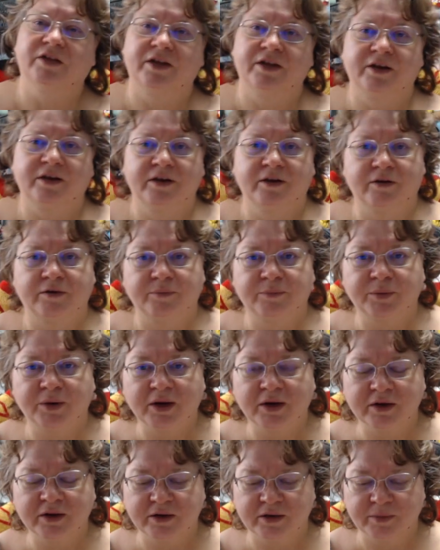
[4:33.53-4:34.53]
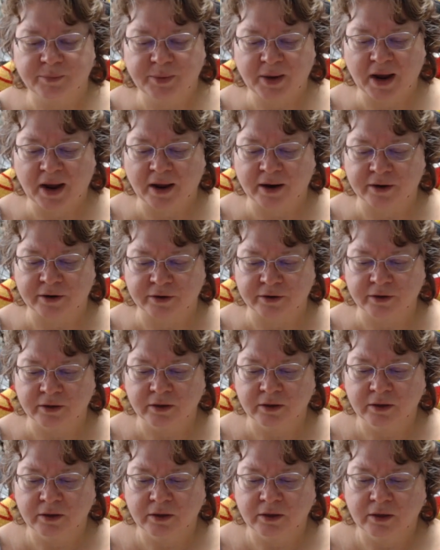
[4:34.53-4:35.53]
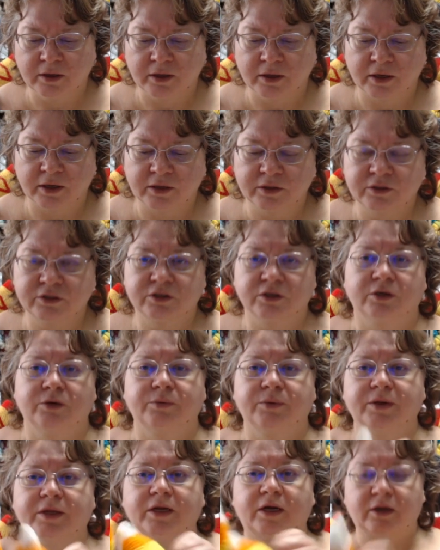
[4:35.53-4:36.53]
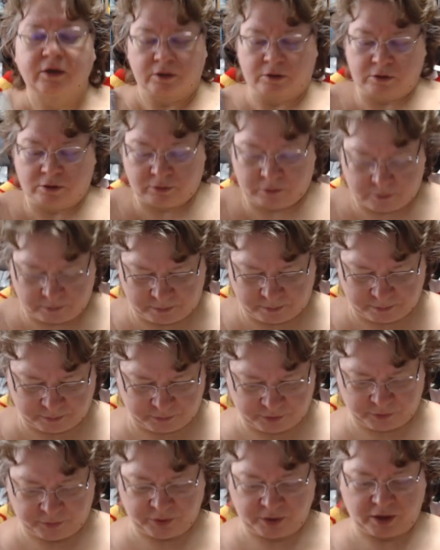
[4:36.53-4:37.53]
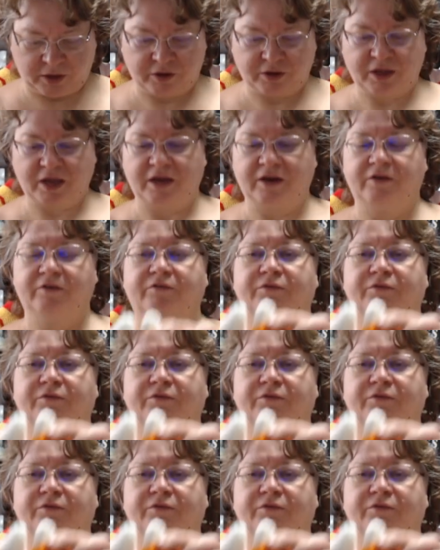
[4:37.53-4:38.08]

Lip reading: in here, brought in the pattern, and so we all kind of